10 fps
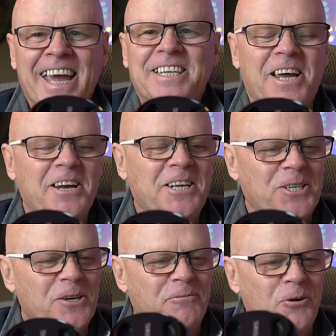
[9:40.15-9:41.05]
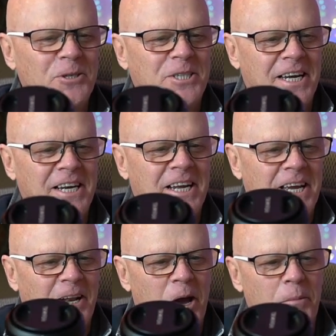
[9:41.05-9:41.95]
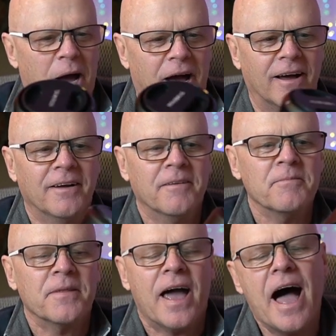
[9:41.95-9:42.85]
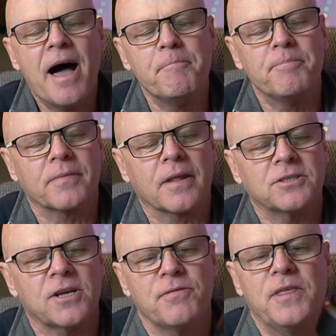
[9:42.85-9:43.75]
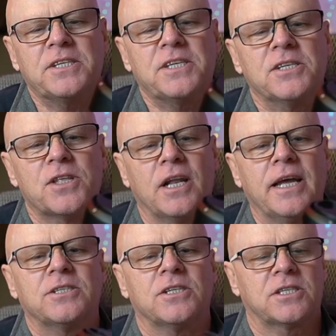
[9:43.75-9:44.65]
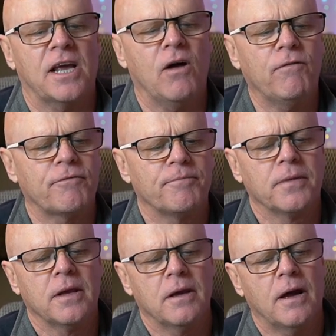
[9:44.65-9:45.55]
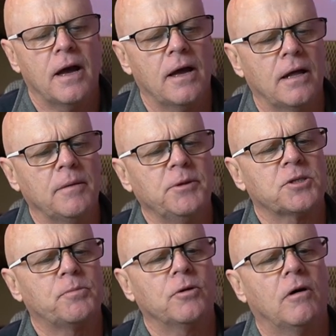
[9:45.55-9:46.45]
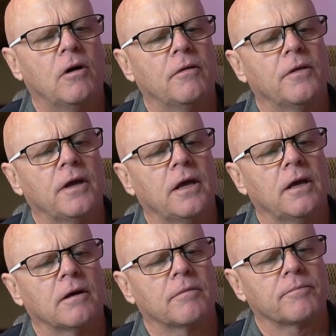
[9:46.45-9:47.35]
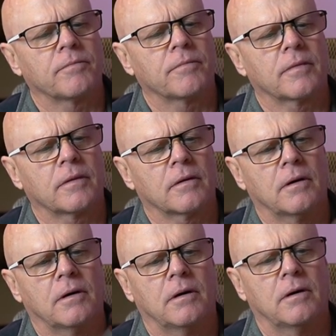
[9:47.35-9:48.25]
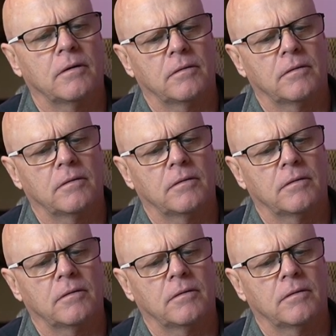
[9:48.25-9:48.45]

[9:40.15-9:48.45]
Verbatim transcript: it's only 214 here, Lomar. Um, so this is the lens itself. Uh, let me just put on the uh,